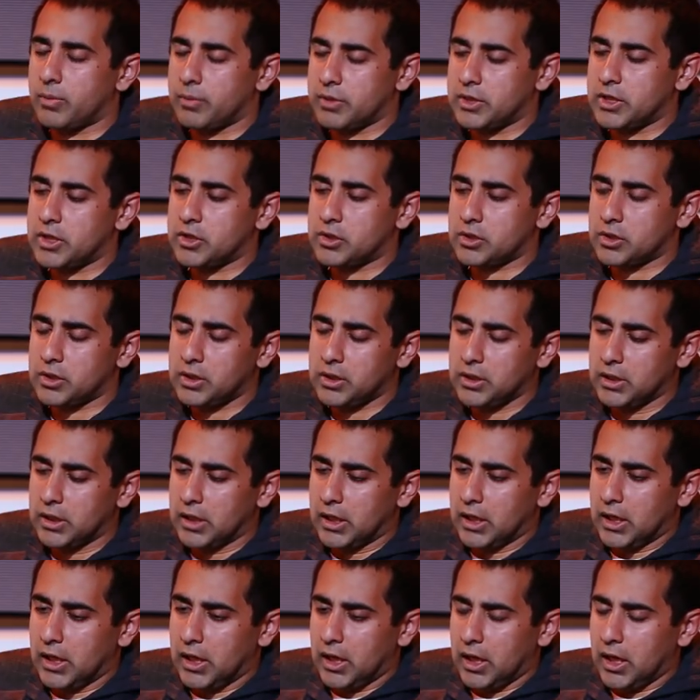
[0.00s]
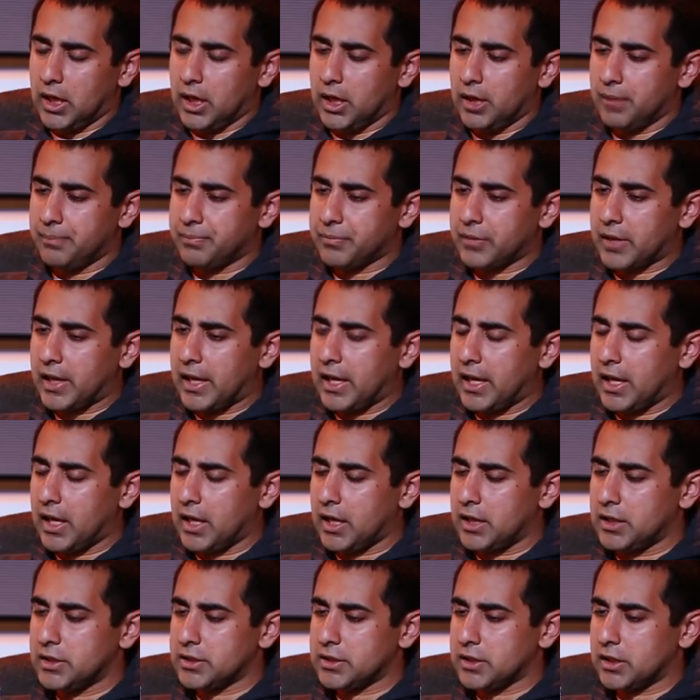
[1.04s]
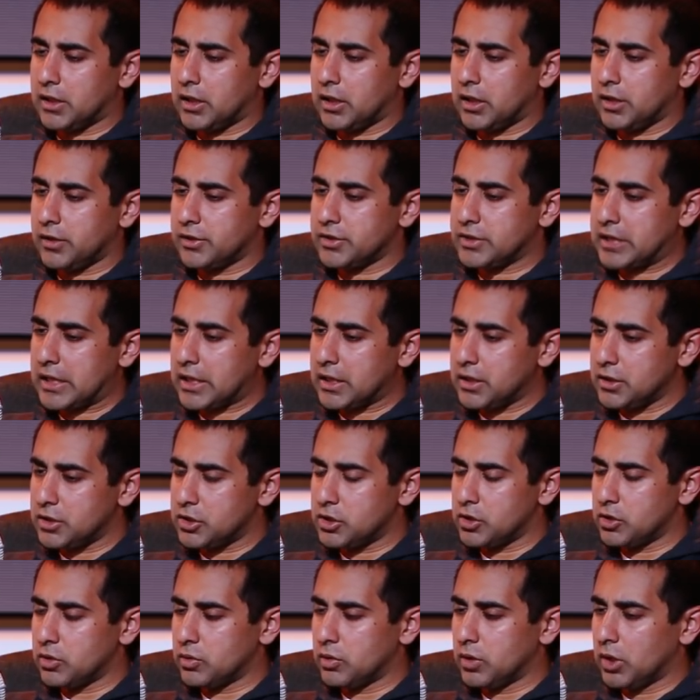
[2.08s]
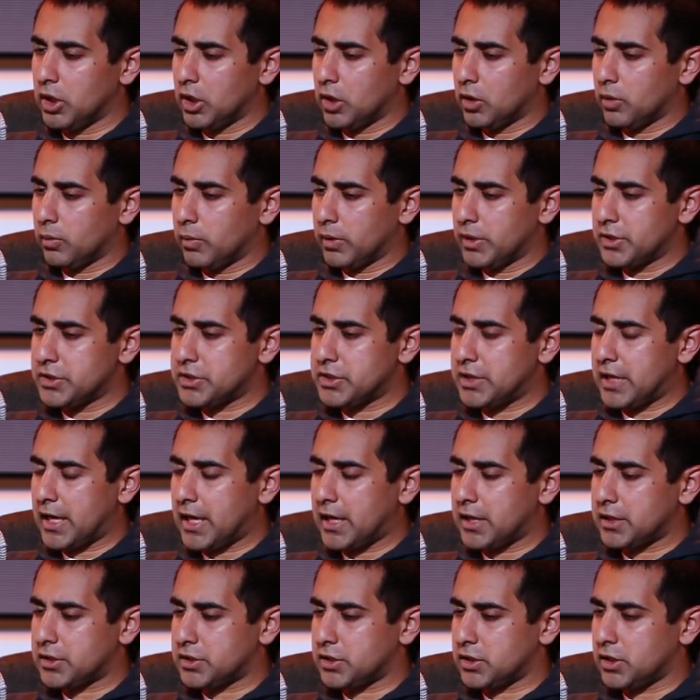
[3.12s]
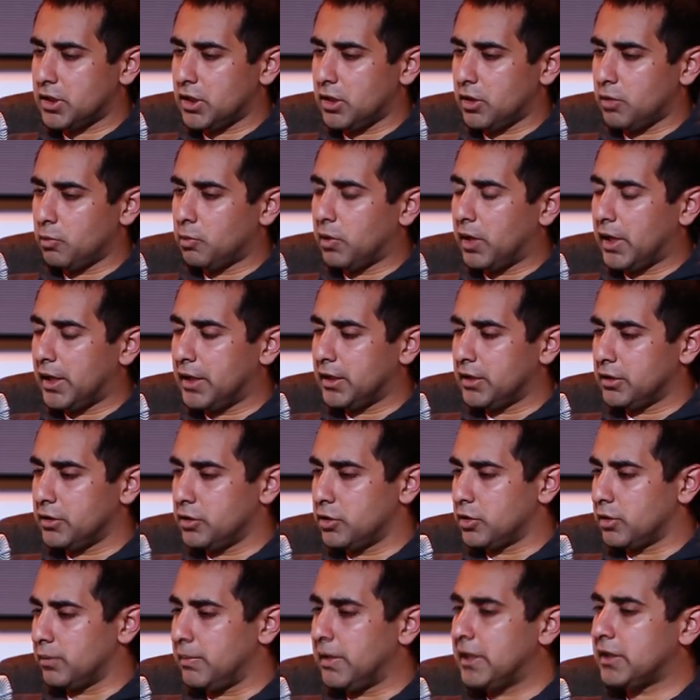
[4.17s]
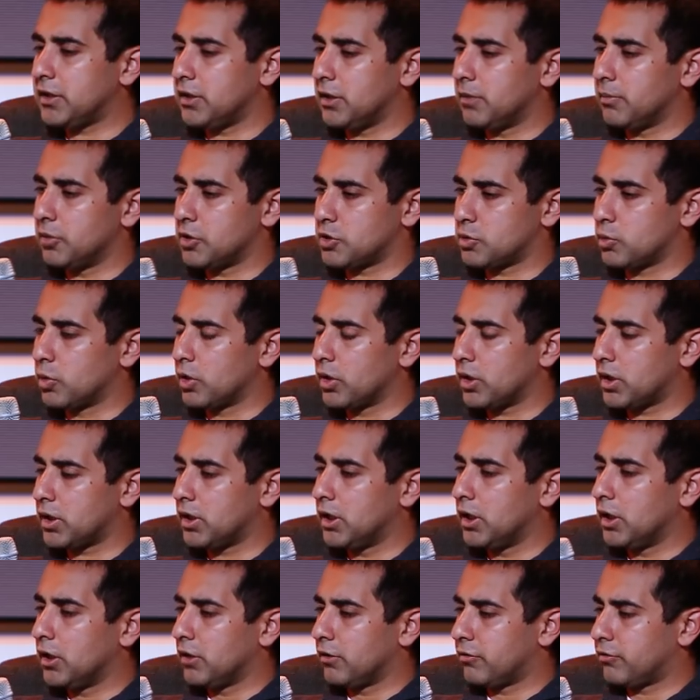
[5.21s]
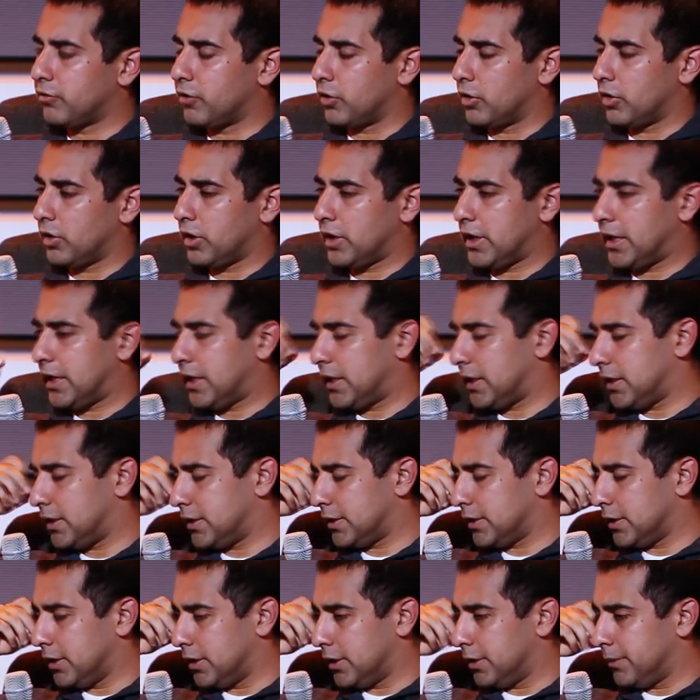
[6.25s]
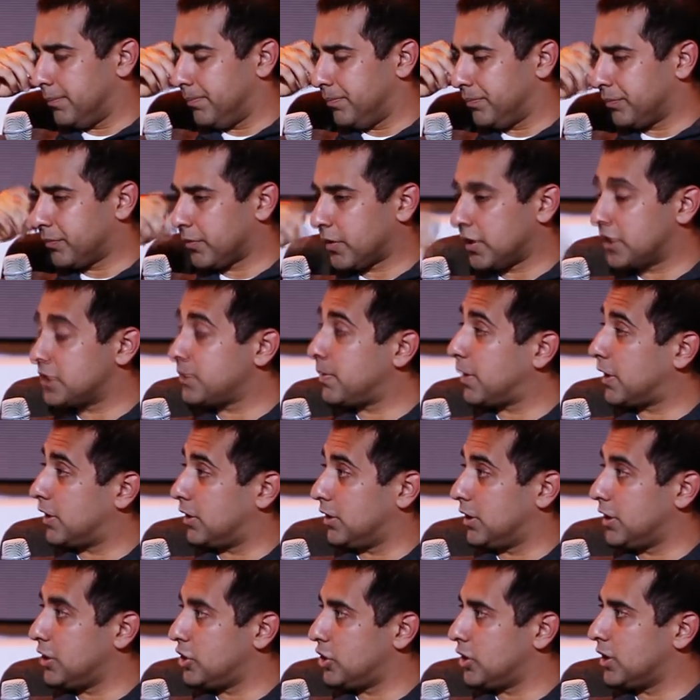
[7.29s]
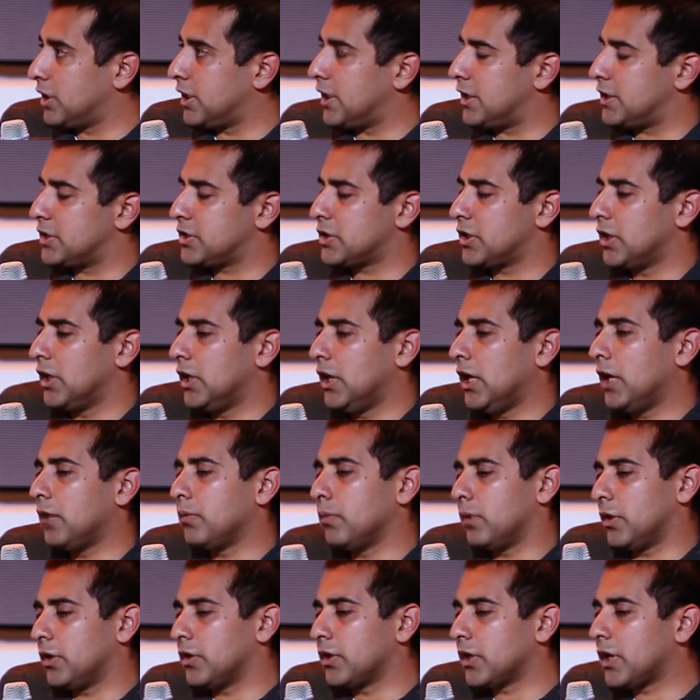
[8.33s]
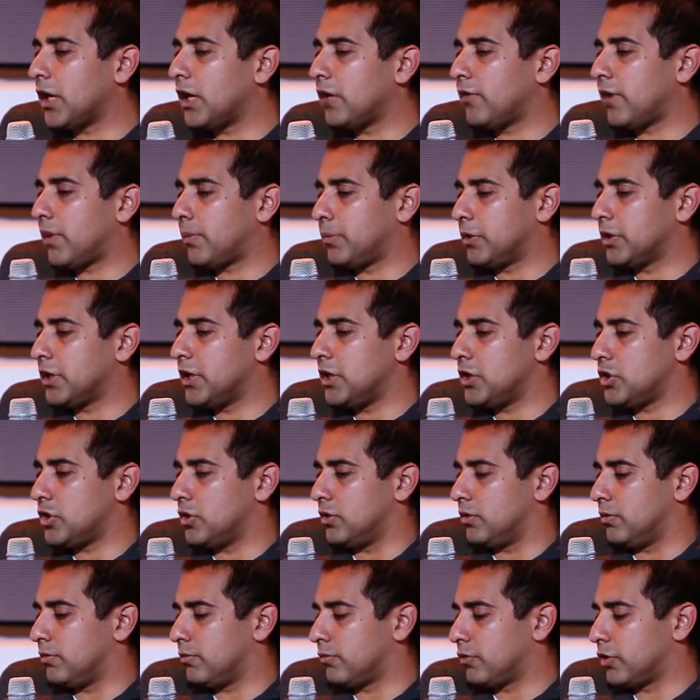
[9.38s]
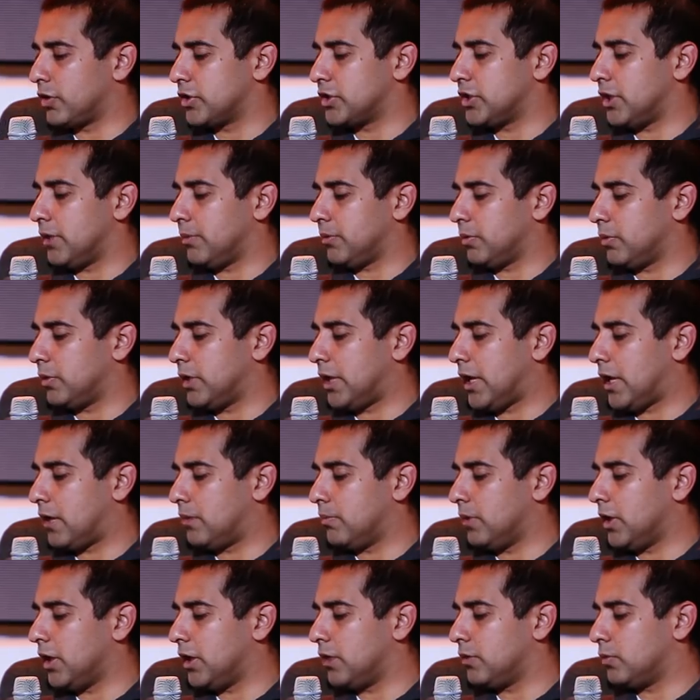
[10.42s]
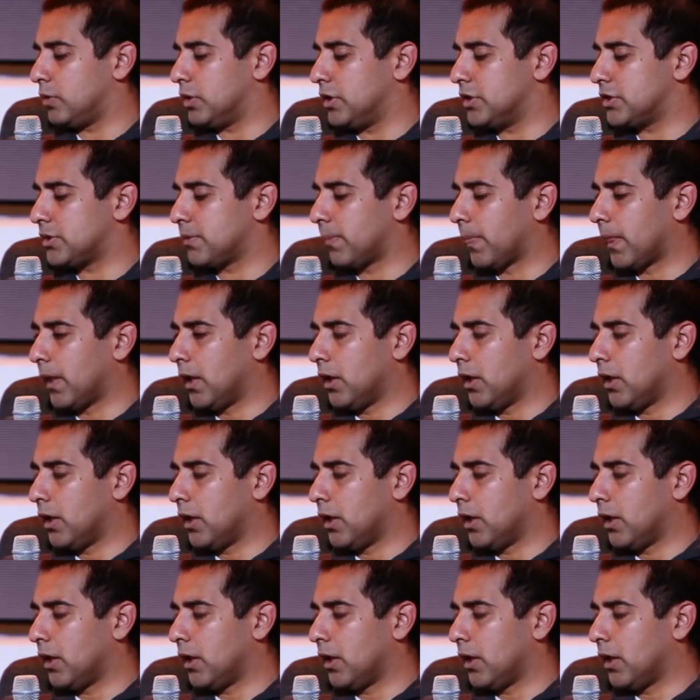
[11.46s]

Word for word: potentially. The second issue was that while you could make the numbers work for a speculation case, and the kind of application, for example, we had in mind was